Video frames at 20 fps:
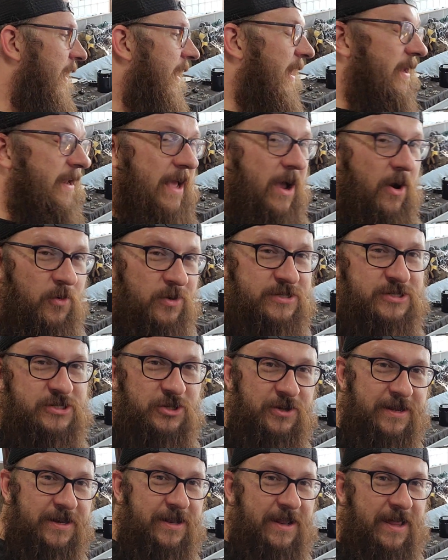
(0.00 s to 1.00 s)
And now it's
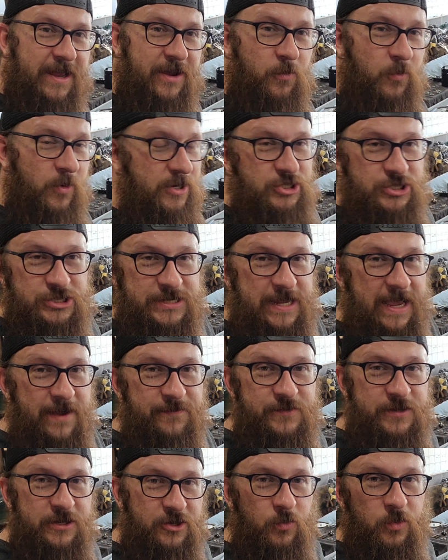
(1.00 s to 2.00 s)
looking like we just
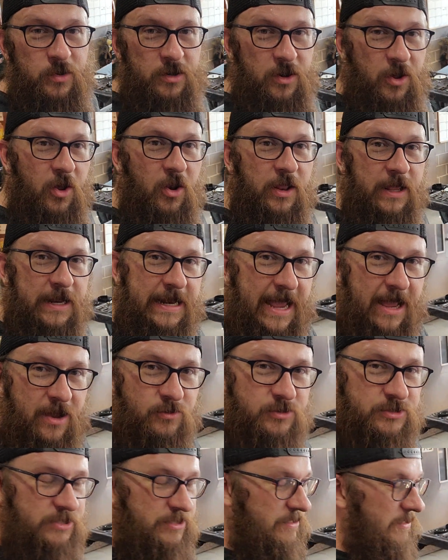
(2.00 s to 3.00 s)
have to do it all
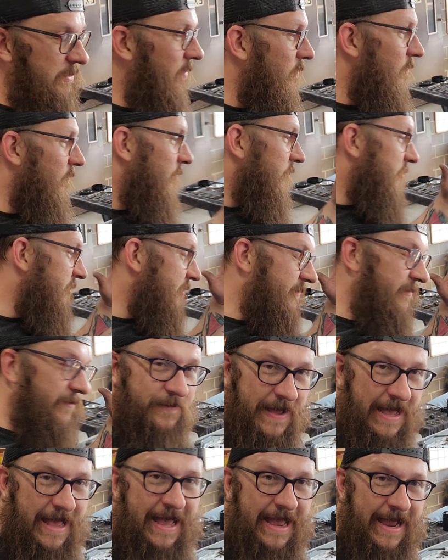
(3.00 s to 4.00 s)
in-house still, which is
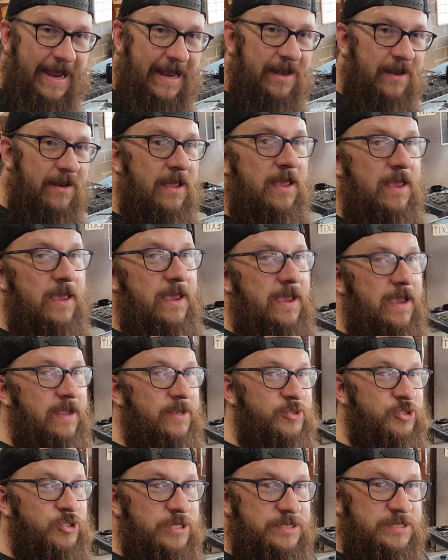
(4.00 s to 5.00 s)
fine.
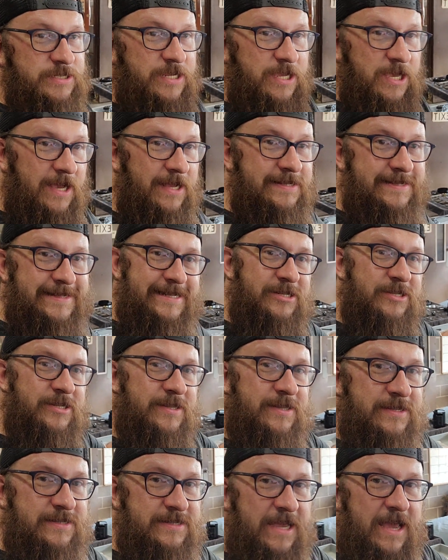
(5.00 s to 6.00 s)
It just cuts into
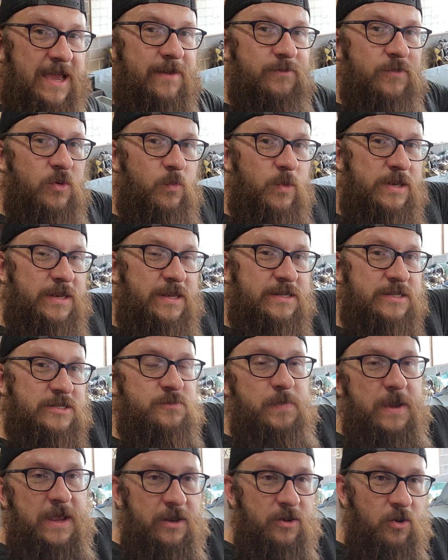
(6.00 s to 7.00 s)
the time that we need to
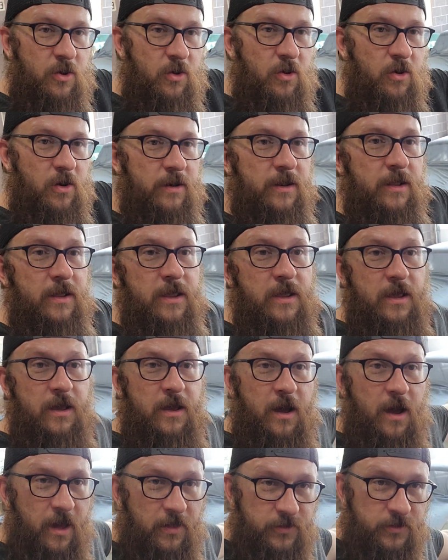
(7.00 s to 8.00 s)
spend on
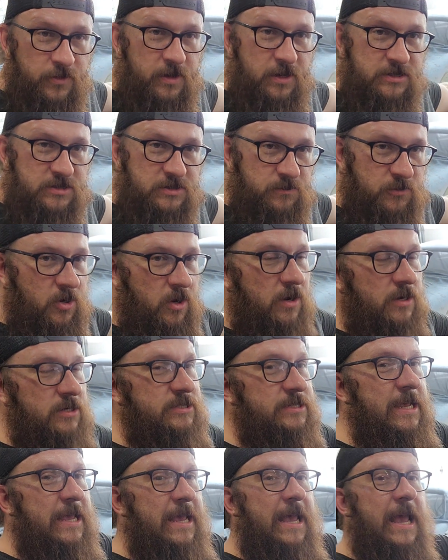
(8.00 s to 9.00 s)
other customer
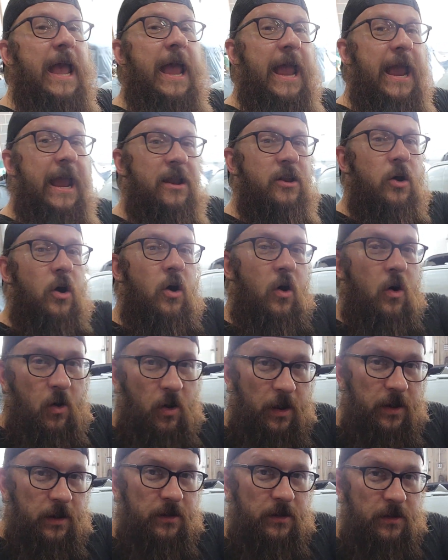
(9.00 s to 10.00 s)
cars and
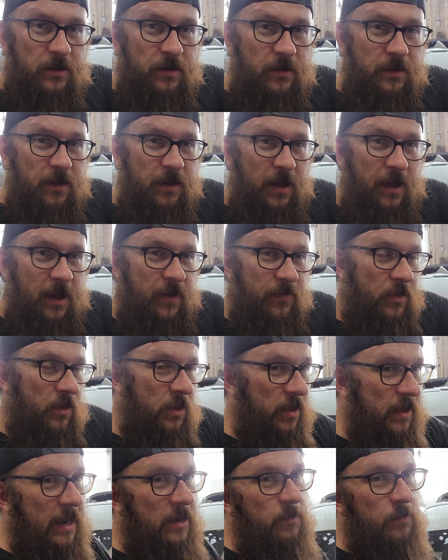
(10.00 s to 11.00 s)
on the
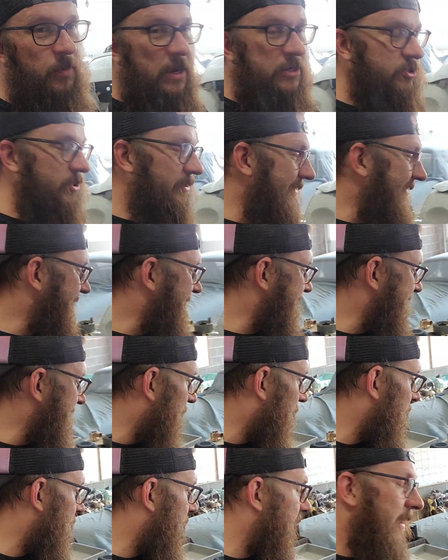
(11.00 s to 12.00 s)
Lagonda project
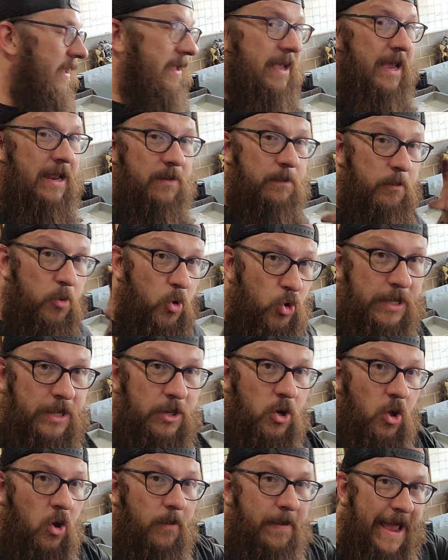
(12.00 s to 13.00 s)
itself, kind of putting
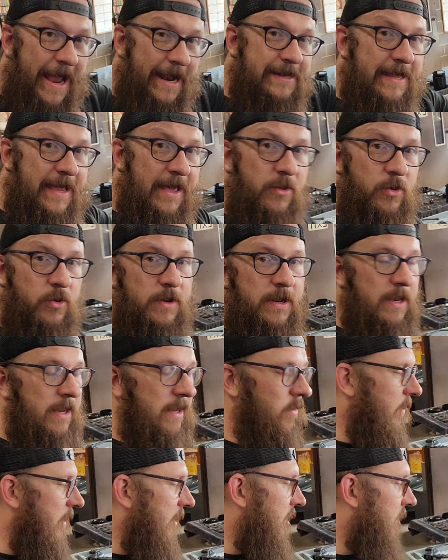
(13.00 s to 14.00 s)
it all back together and getting
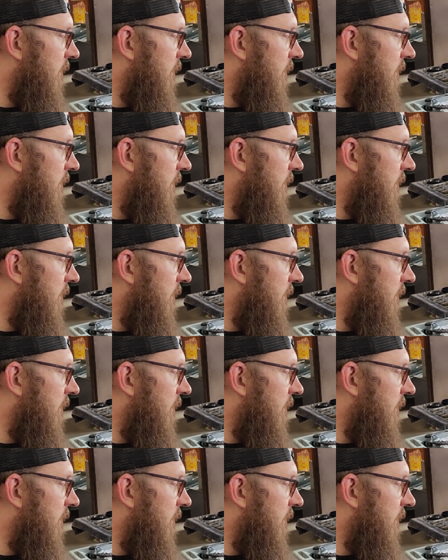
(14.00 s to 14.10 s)
it ready